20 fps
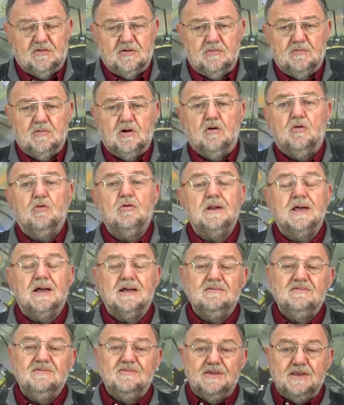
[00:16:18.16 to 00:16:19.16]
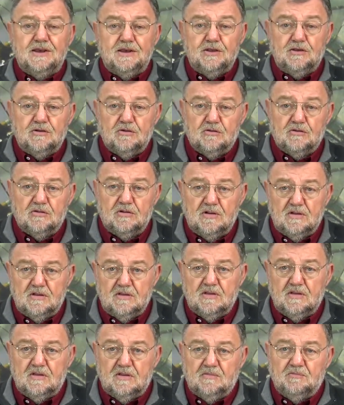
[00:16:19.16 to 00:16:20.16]
The picture when I am in
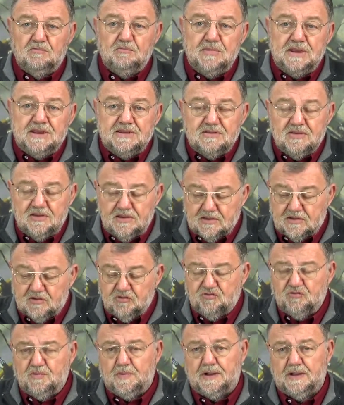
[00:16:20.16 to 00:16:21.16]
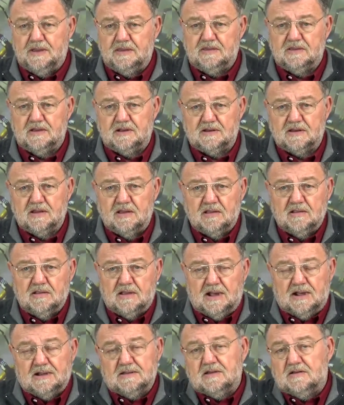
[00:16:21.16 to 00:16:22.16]
a works hall or so, on the
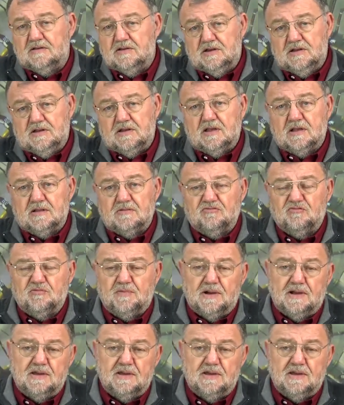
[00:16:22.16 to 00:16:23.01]
street or anywhere,